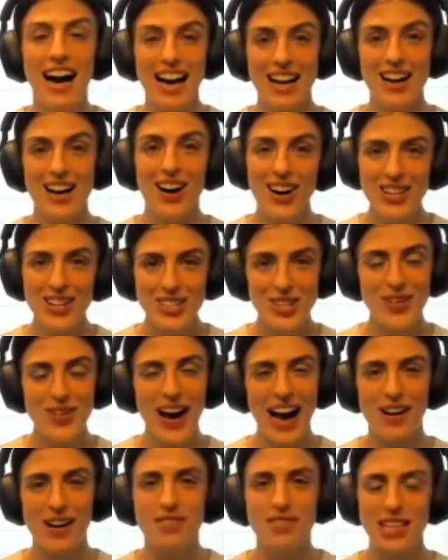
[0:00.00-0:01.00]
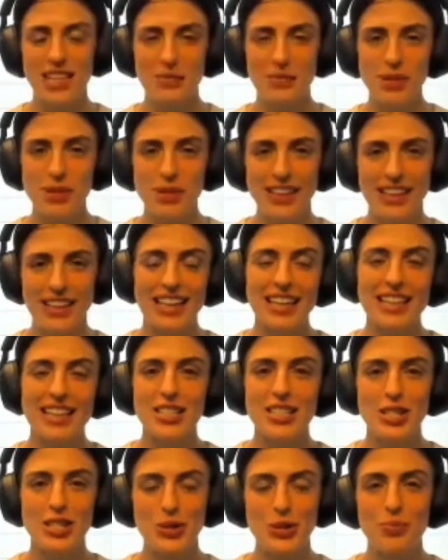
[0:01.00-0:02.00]
I also have the
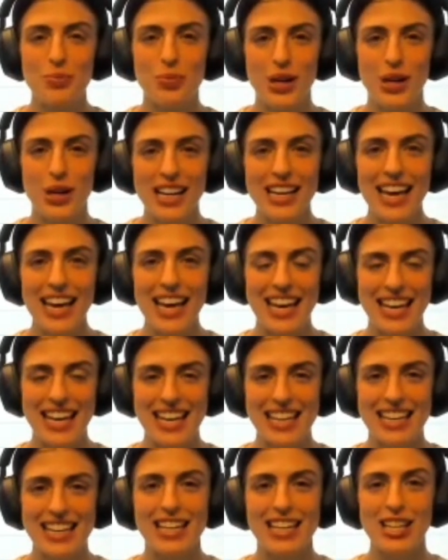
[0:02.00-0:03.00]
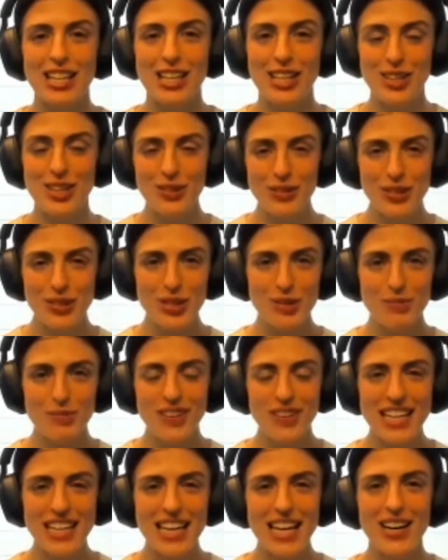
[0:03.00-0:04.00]
ability to bring in YouTube
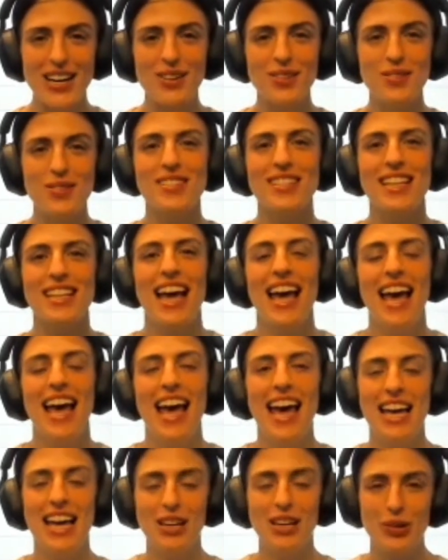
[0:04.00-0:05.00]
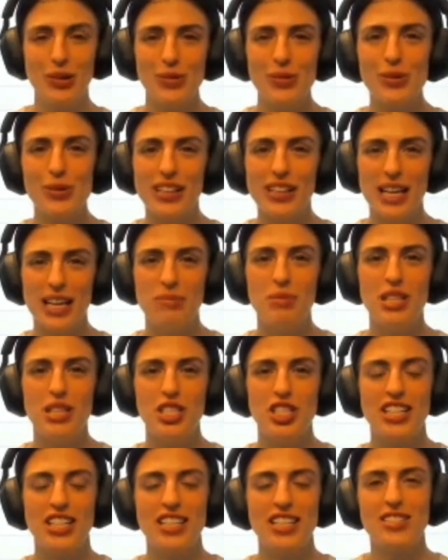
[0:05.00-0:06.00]
videos and Google
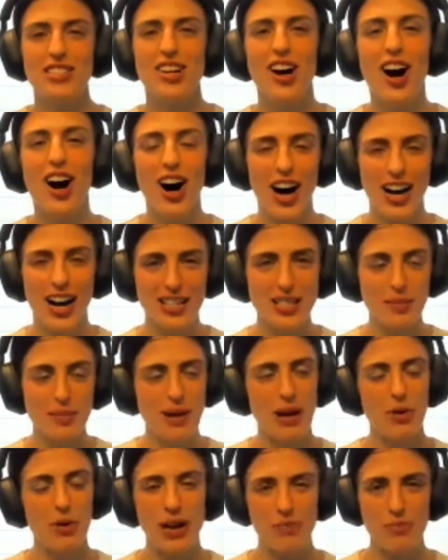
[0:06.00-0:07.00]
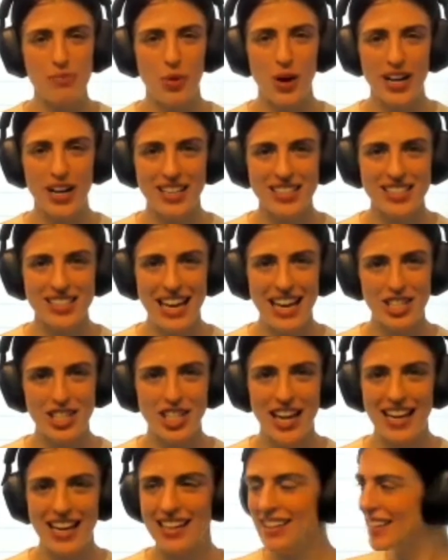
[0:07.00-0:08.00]
Images onto my whiteboarding
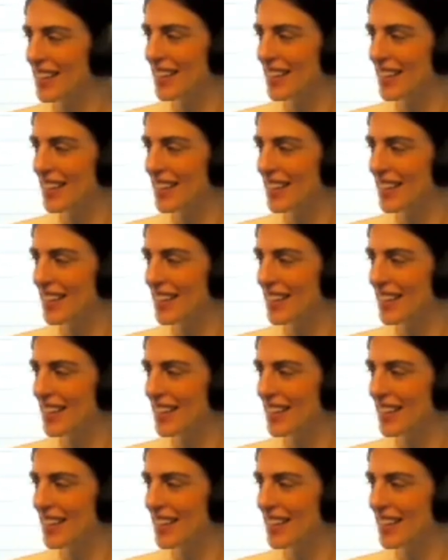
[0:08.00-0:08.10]
session.